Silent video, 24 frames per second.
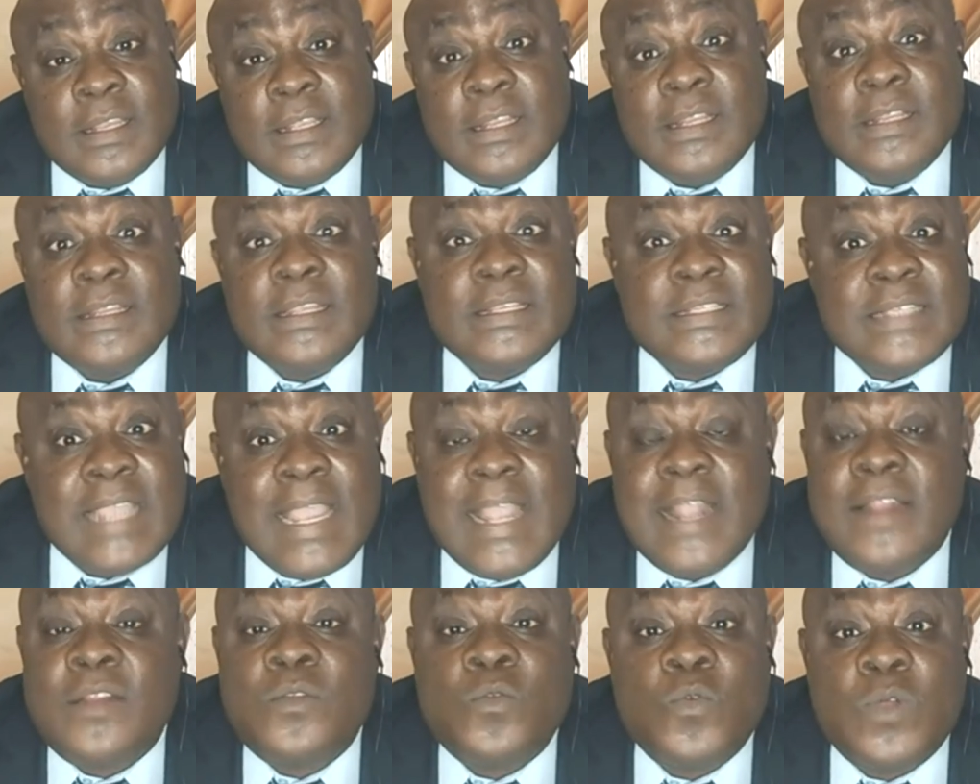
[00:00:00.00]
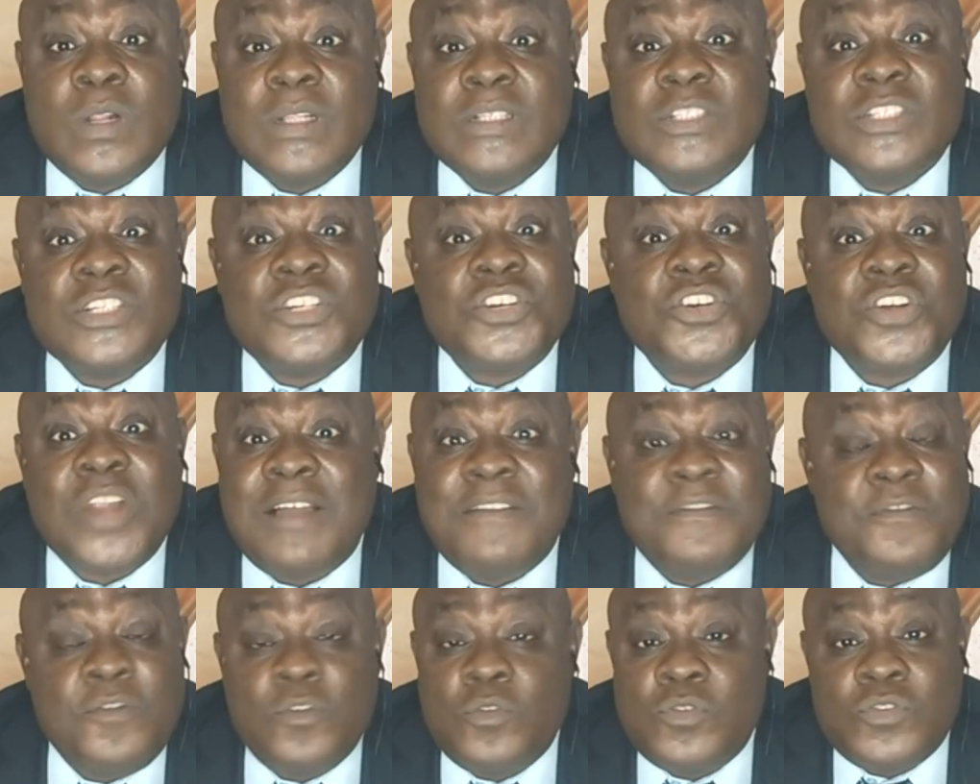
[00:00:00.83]
The child will
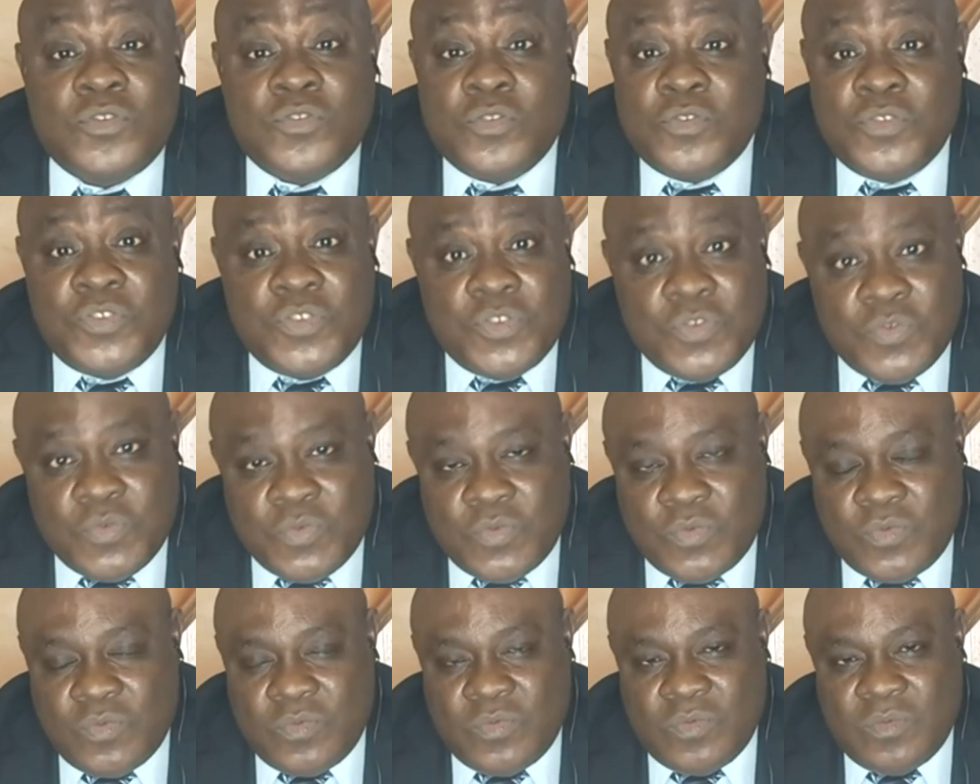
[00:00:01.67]
travel to you.